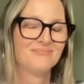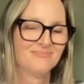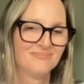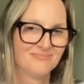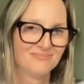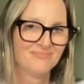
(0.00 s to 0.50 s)

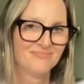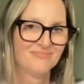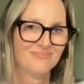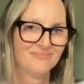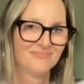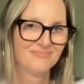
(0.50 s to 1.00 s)

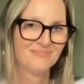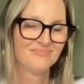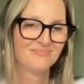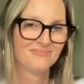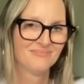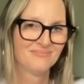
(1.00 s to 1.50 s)

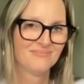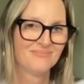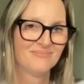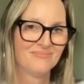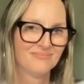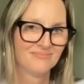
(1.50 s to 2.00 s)

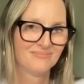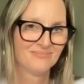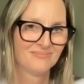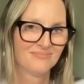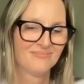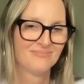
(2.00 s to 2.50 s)

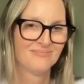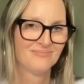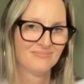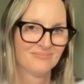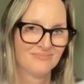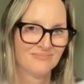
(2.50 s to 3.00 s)
The person shown says nothing.